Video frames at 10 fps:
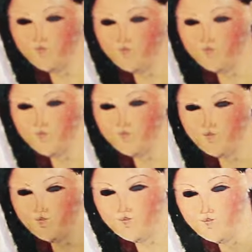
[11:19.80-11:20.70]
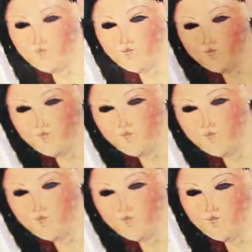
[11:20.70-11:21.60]
I first bought it, I wasn't
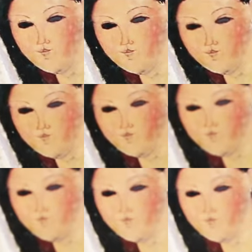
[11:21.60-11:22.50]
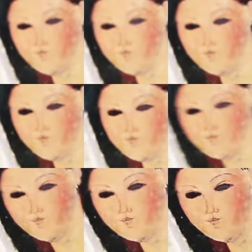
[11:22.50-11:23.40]
familiar with his art, and in
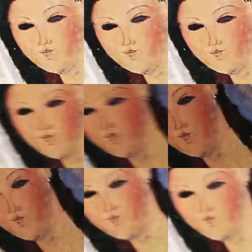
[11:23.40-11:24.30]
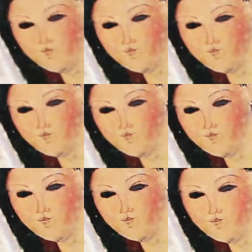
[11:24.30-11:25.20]
fact, I don't know why, but
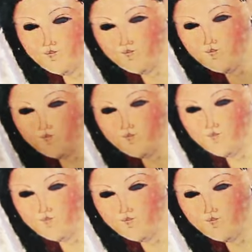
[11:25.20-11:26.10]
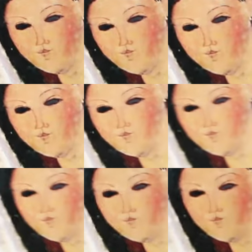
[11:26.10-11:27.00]
I just generally wasn't familiar with him